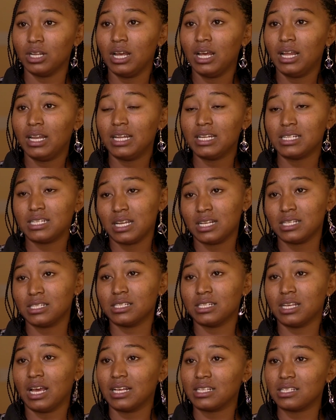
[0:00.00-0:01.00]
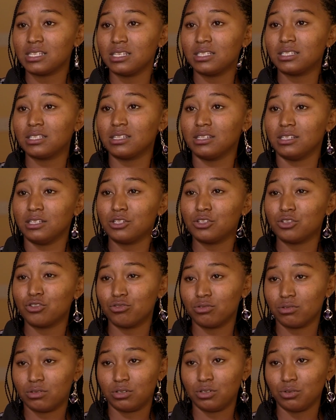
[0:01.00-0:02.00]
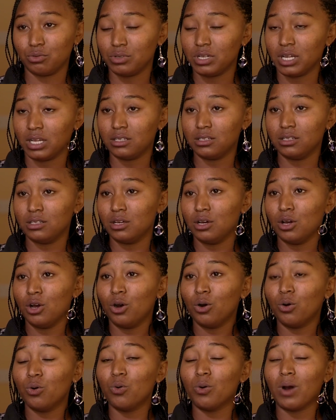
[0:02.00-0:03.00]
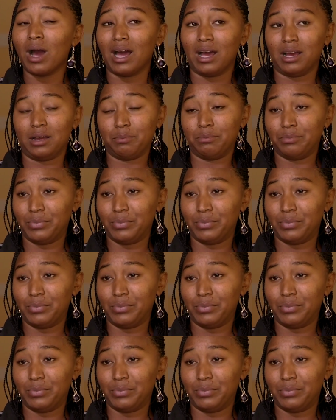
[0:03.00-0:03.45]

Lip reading: Let us assist these students who are